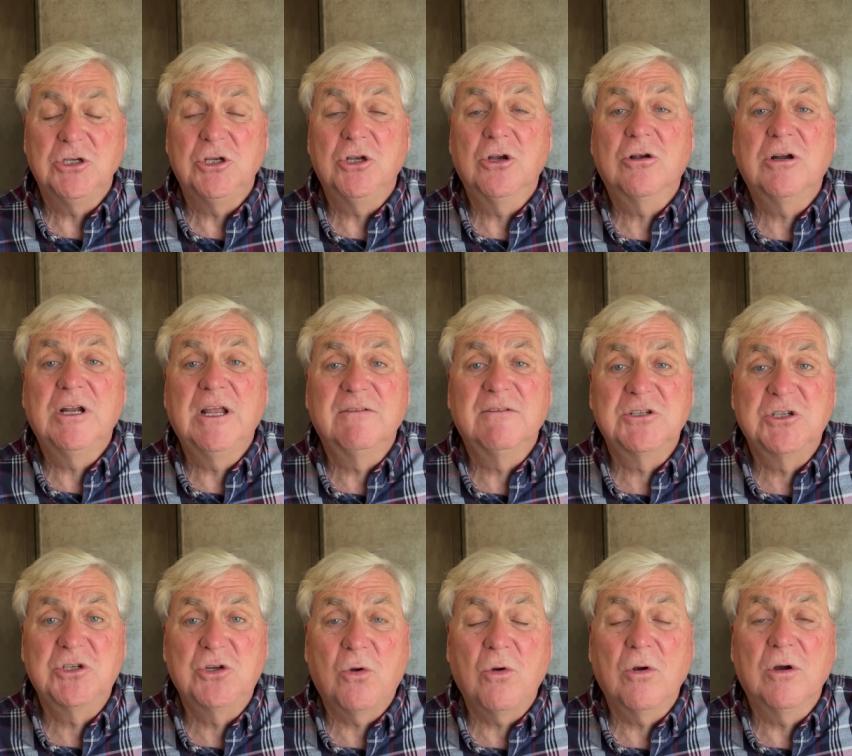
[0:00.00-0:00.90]
you're going to have
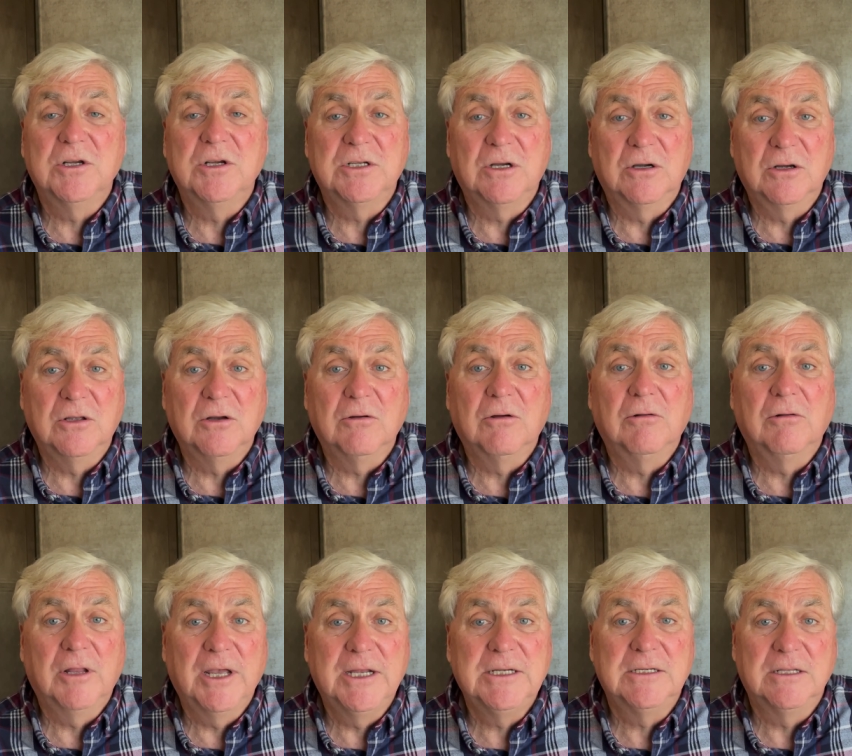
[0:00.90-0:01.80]
stories that are going to
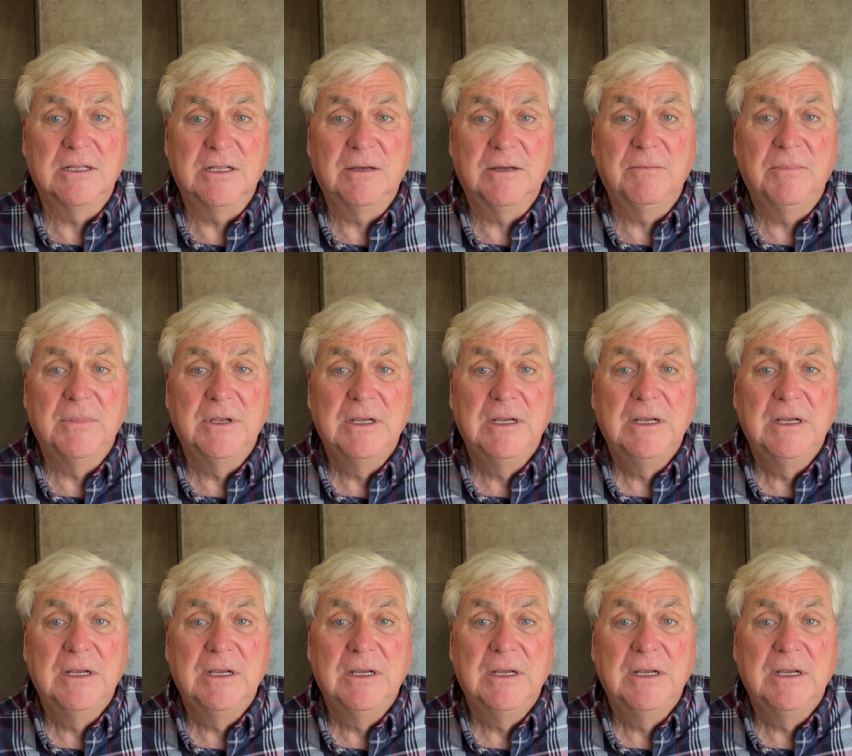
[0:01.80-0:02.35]
relate to them.